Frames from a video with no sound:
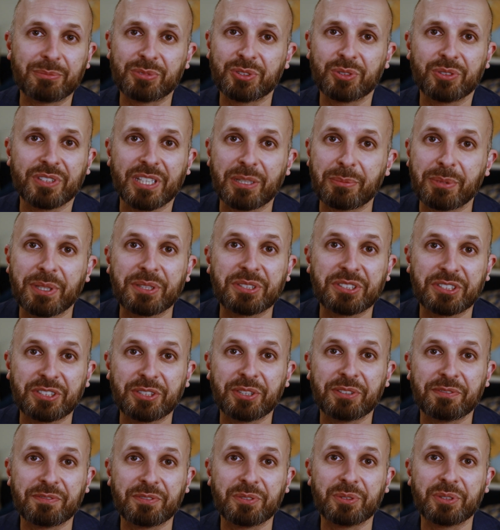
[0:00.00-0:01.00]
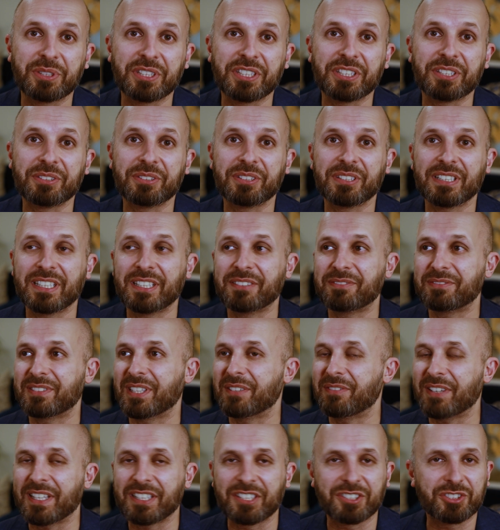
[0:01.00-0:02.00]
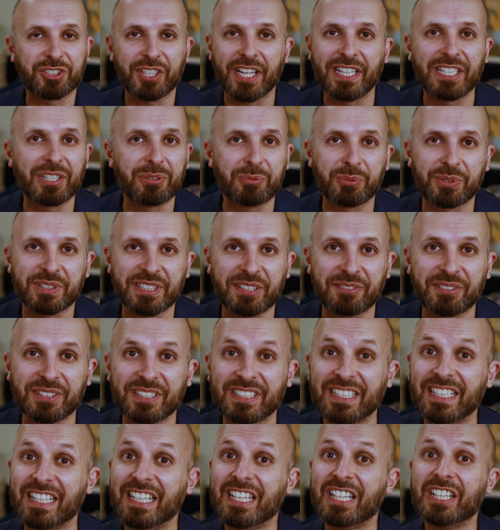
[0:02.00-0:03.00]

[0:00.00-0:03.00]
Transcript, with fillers: I'm sure they'll be able to do it for you if they've had the training, whatever.